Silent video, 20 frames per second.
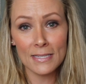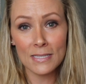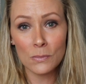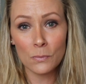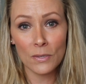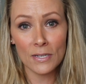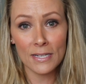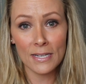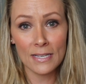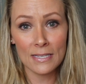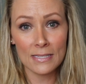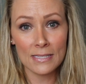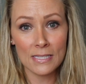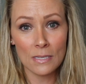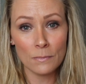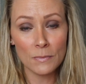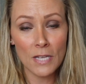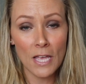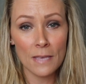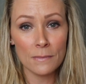is what it is
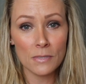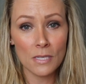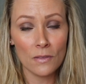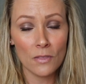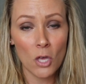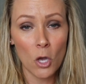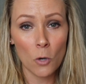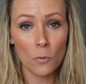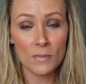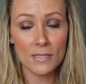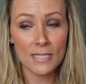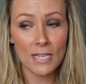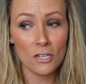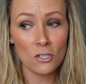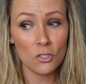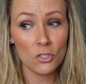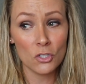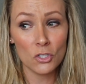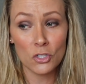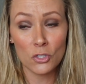sometimes on the homestead
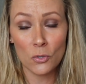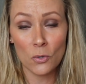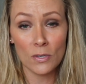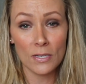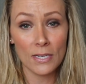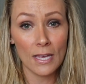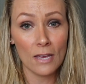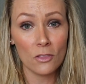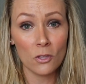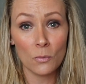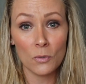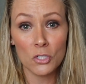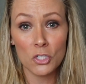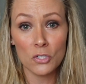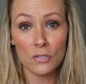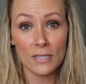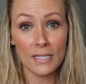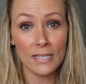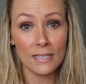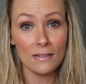you just throw together what
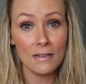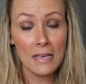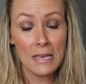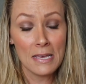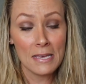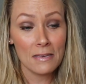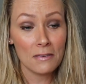you need